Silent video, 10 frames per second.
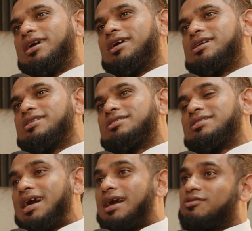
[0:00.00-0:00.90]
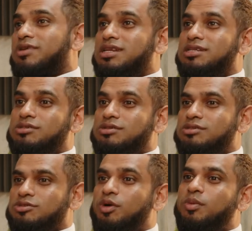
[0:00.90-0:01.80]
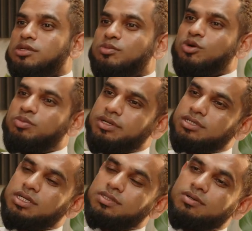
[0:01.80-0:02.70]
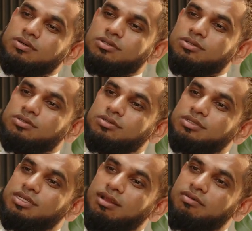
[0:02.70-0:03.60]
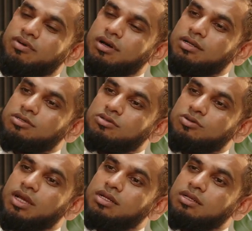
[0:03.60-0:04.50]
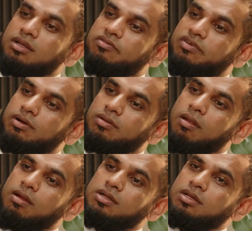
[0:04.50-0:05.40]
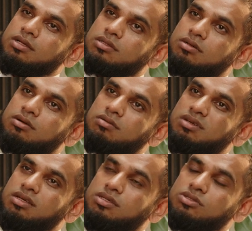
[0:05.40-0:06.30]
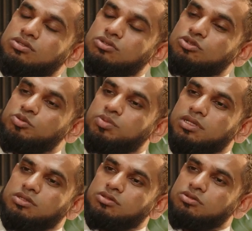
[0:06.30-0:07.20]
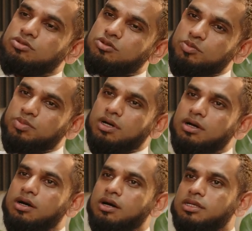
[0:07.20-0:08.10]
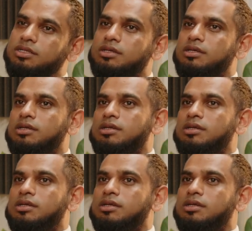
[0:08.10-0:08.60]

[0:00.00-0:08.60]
And that created so much more pressure as well to deliver, to try and deliver. So it is super, super hard